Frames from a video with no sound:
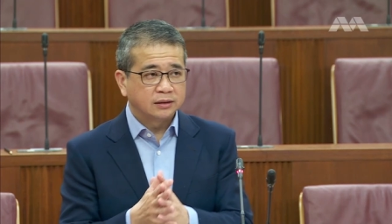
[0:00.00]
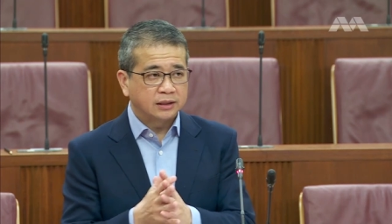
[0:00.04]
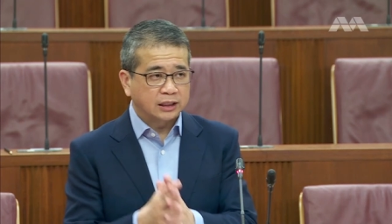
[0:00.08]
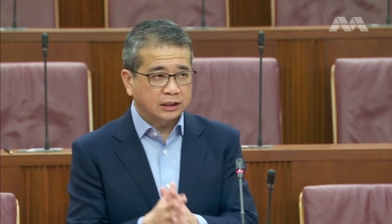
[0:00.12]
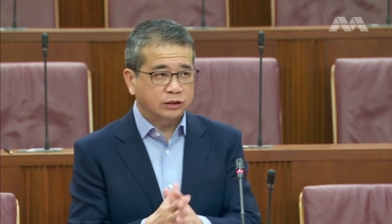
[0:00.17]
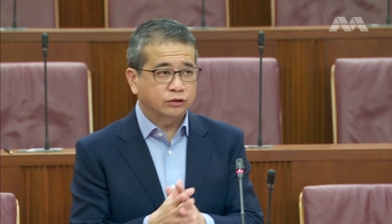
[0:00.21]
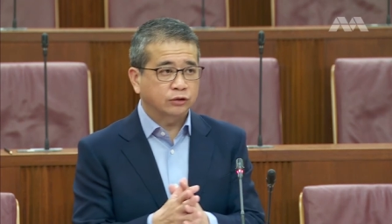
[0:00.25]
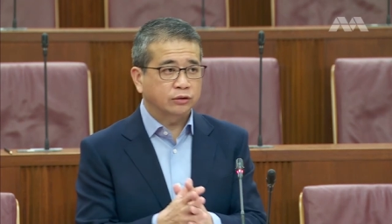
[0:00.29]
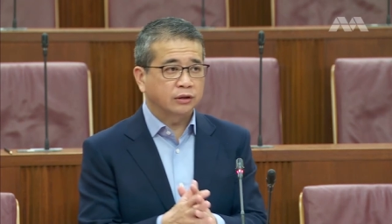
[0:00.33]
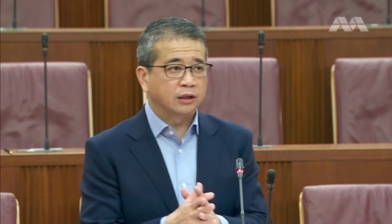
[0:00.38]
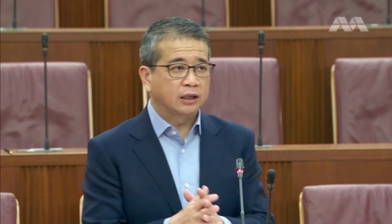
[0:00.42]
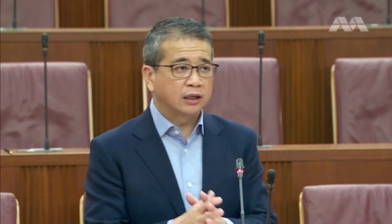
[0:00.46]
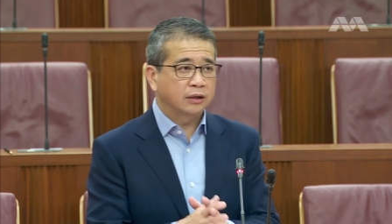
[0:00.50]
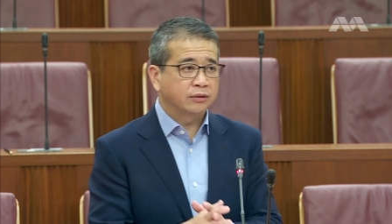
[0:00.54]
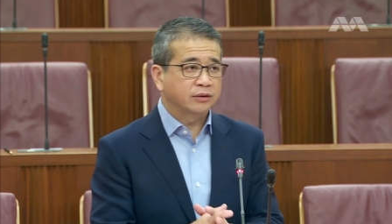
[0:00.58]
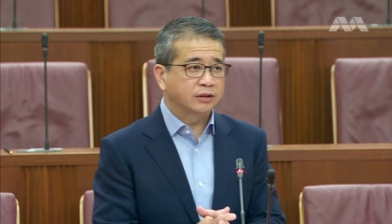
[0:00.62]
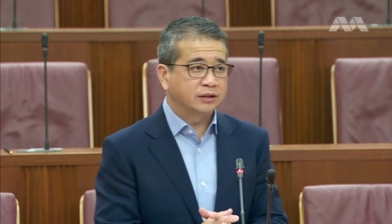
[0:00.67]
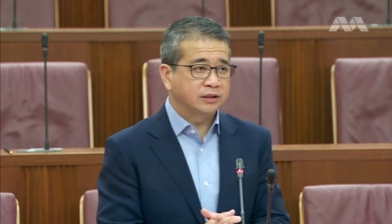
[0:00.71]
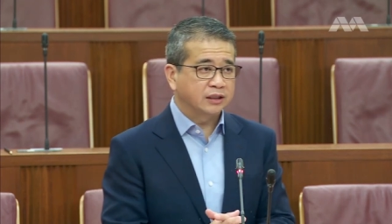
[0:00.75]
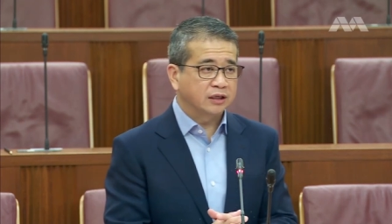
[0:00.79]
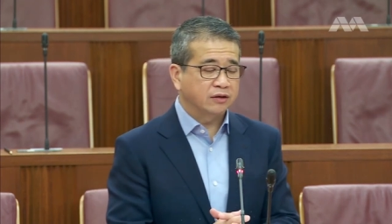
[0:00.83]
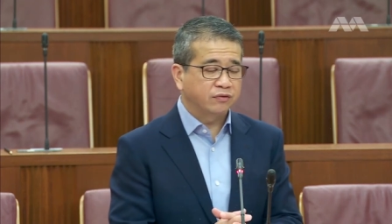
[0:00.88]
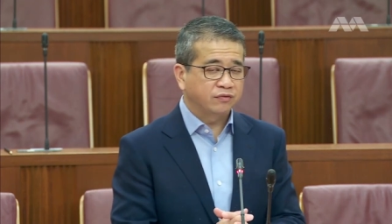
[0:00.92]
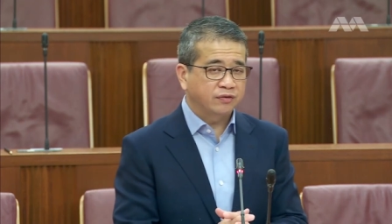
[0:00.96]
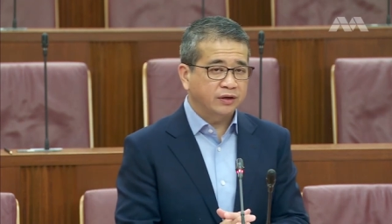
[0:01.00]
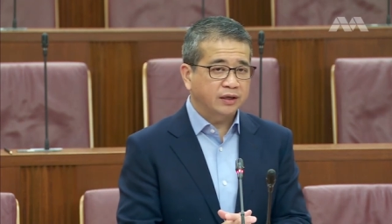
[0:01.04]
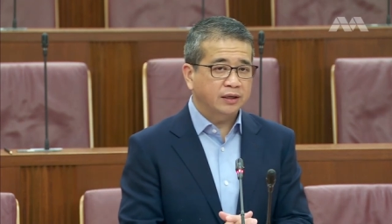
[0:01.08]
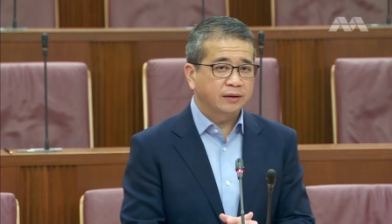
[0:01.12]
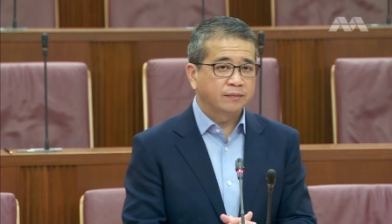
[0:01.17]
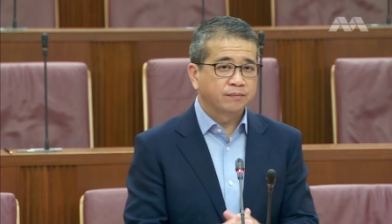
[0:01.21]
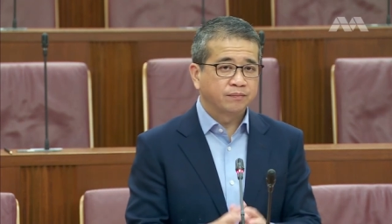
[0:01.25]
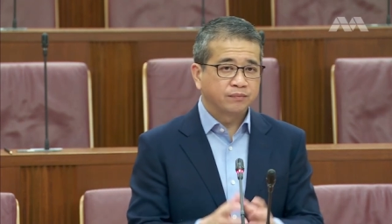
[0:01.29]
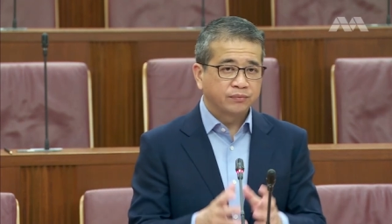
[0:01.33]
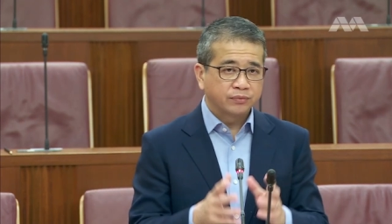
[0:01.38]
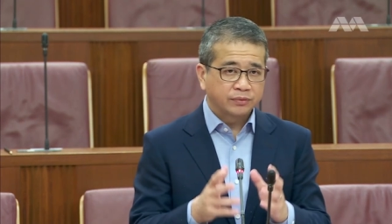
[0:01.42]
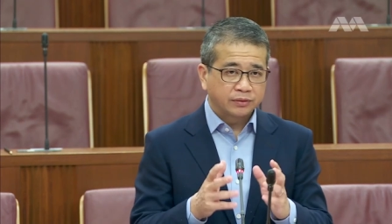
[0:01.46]
does not allow the CFA,
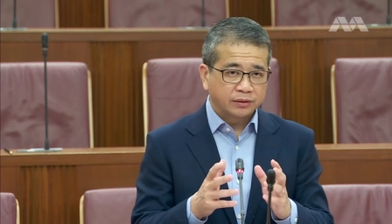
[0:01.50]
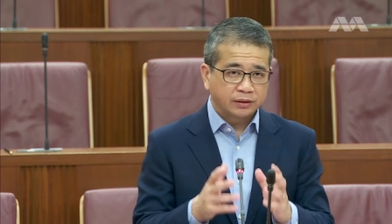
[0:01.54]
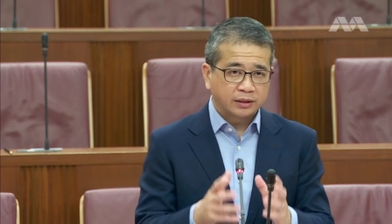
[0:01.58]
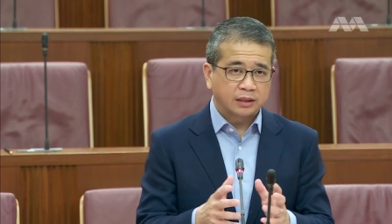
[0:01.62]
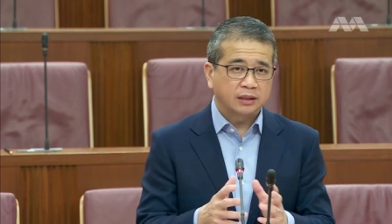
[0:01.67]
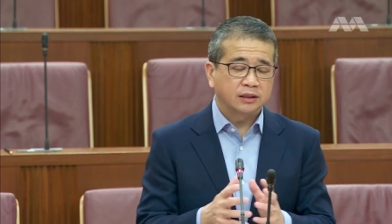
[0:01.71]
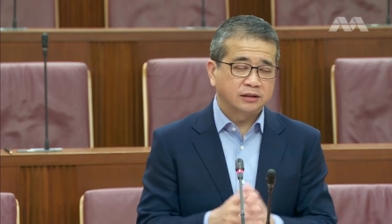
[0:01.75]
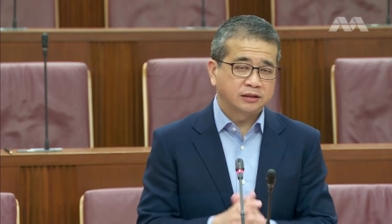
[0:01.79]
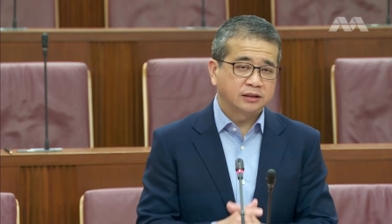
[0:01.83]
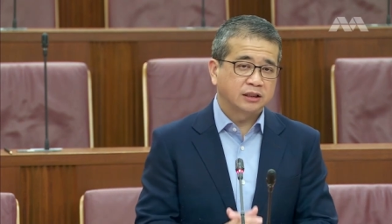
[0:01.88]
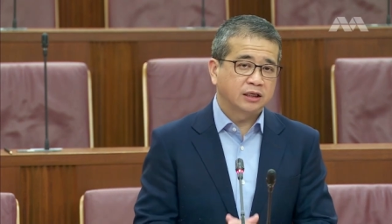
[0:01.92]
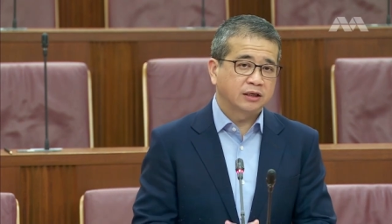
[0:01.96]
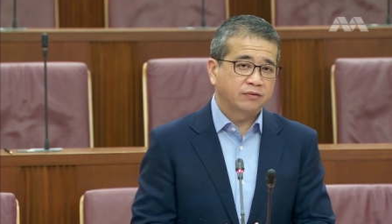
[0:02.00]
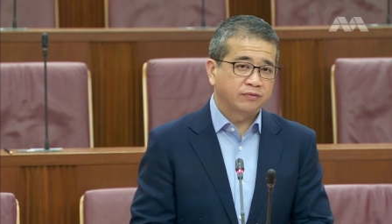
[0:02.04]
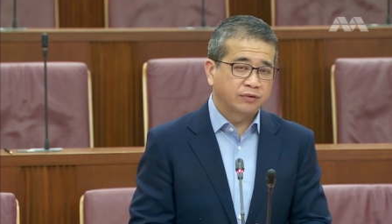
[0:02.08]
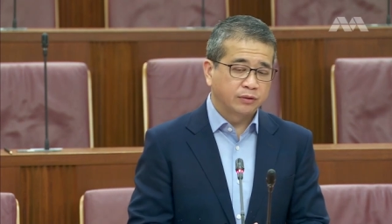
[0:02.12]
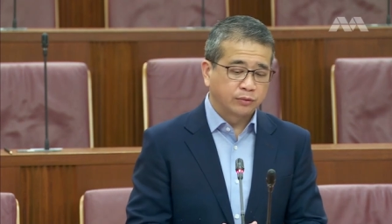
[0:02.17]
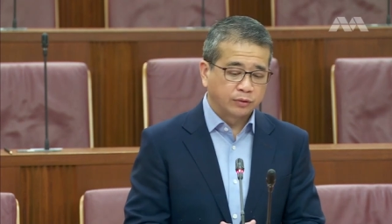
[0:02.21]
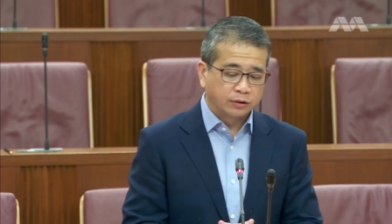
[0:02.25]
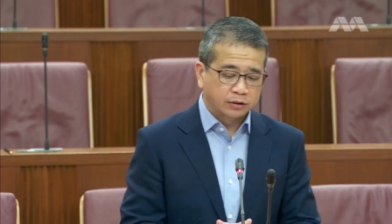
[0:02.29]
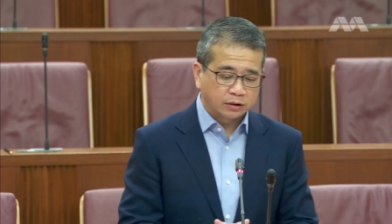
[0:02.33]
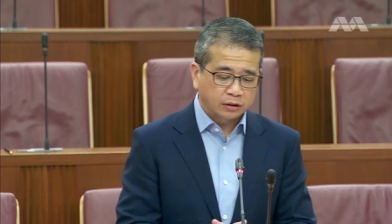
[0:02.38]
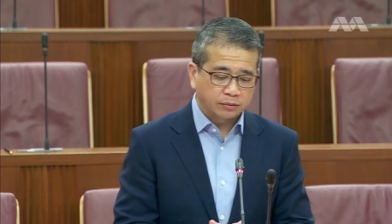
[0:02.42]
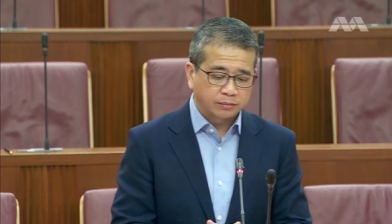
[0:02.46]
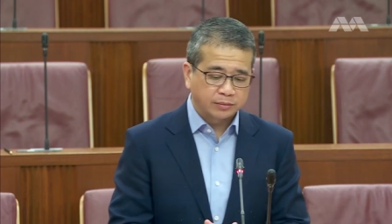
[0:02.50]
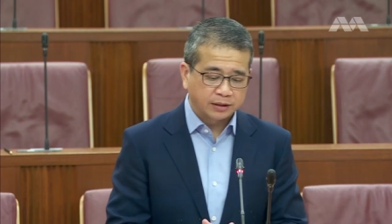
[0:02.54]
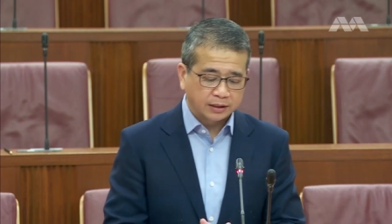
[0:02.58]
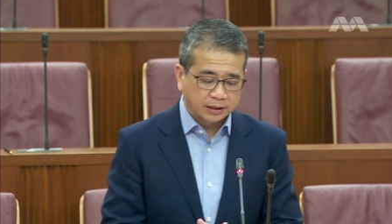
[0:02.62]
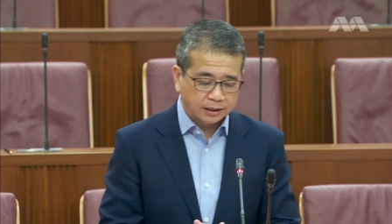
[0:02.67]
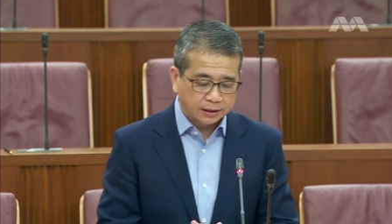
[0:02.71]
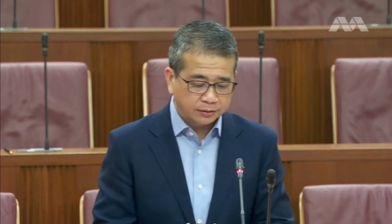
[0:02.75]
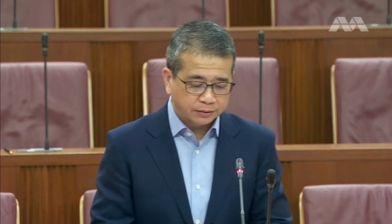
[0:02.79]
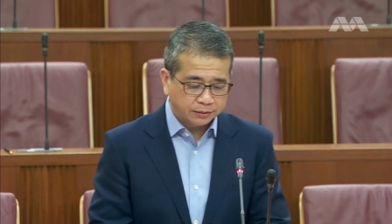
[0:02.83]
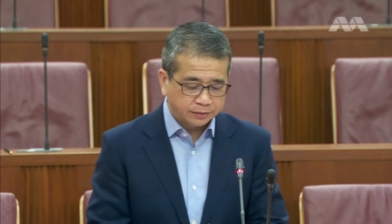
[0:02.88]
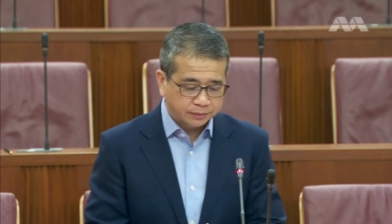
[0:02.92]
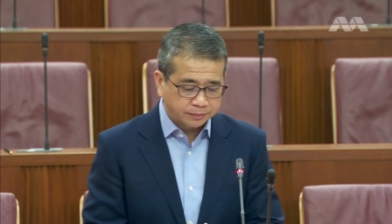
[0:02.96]
then the CFA will not be
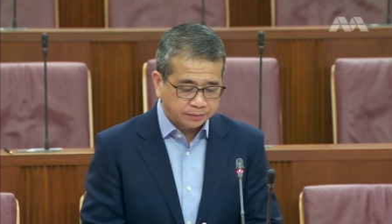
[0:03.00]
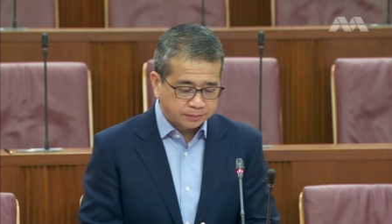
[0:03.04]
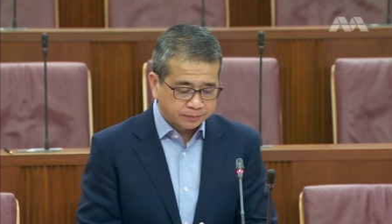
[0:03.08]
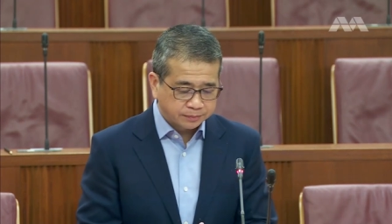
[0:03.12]
allowed.